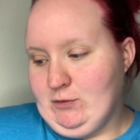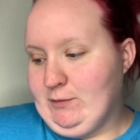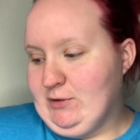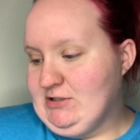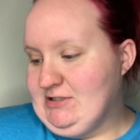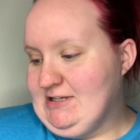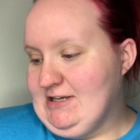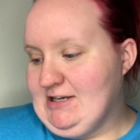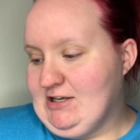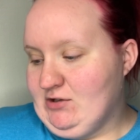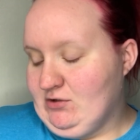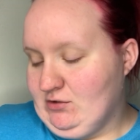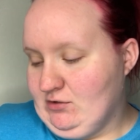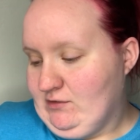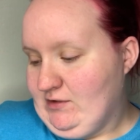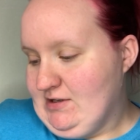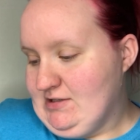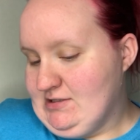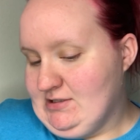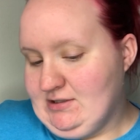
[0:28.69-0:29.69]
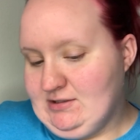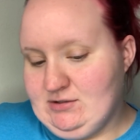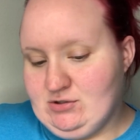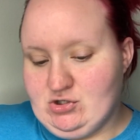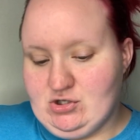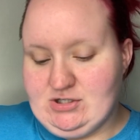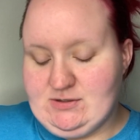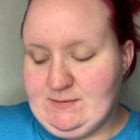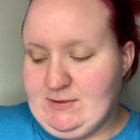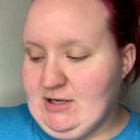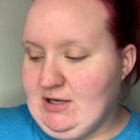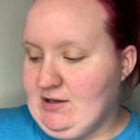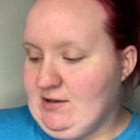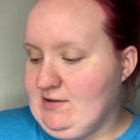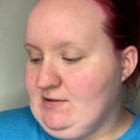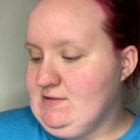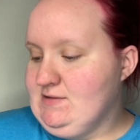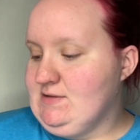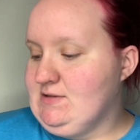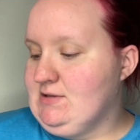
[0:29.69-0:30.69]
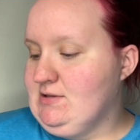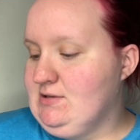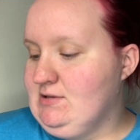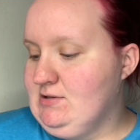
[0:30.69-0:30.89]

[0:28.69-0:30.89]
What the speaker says: particular reason, just because.